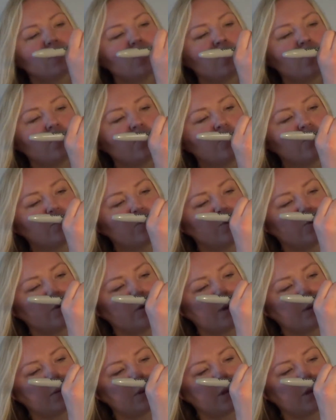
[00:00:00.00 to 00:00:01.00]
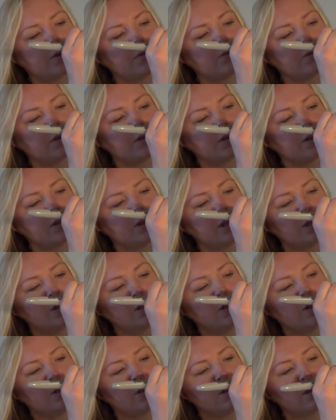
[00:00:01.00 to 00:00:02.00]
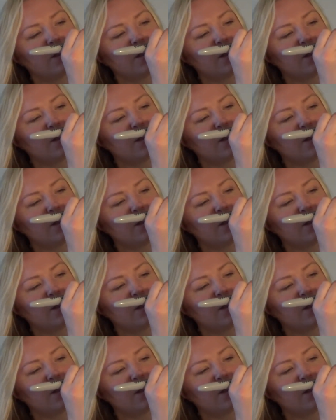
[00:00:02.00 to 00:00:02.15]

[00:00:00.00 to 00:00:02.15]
go through and give it little